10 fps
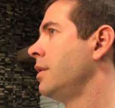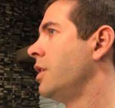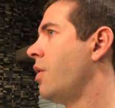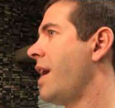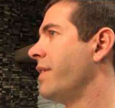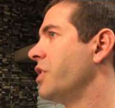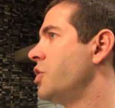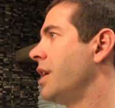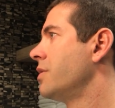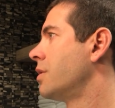you know, having a
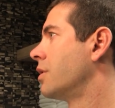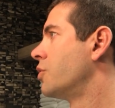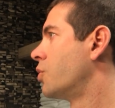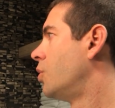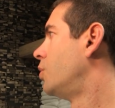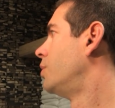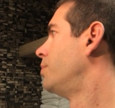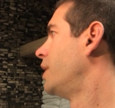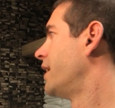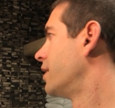chance to control
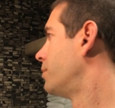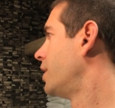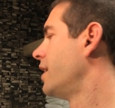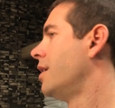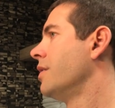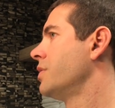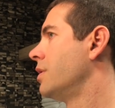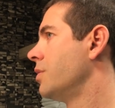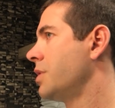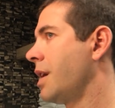playing the playoffs
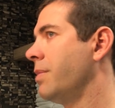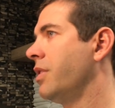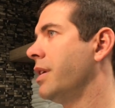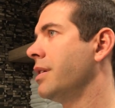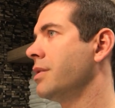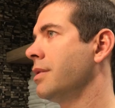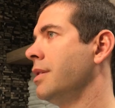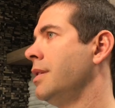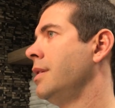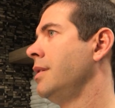and those type of things.
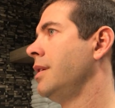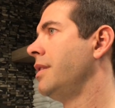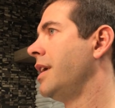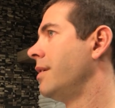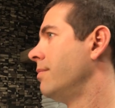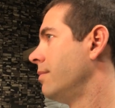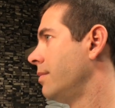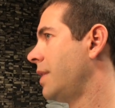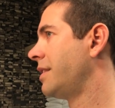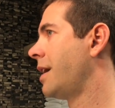And then
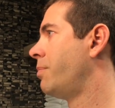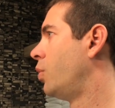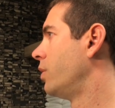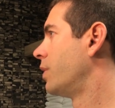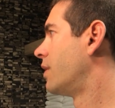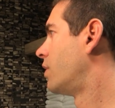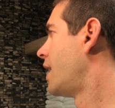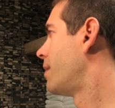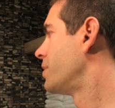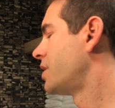at that point, whatever
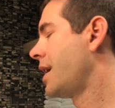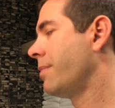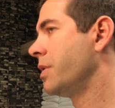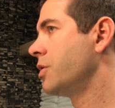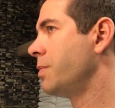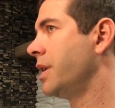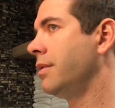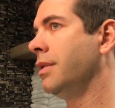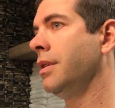happens, happens. But